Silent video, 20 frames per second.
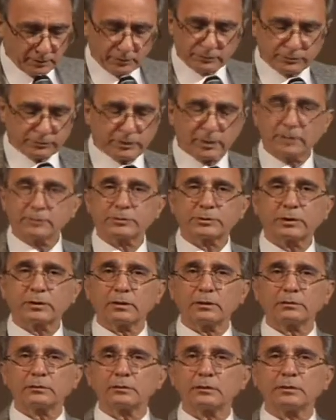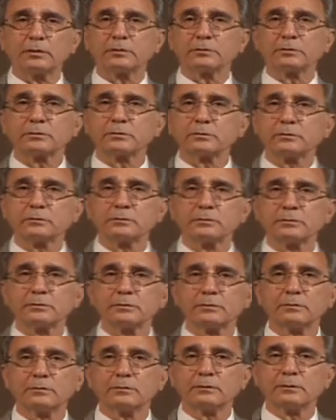Oh, your name's not on the list.
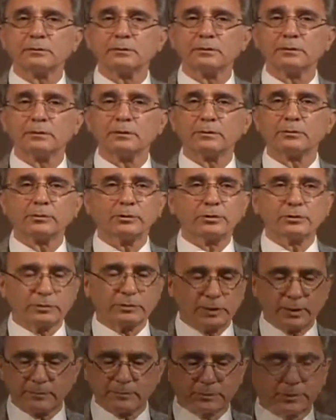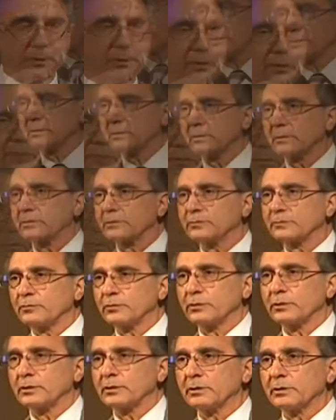Your, your name's not on the list
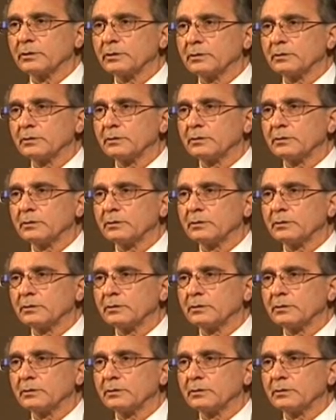for healing.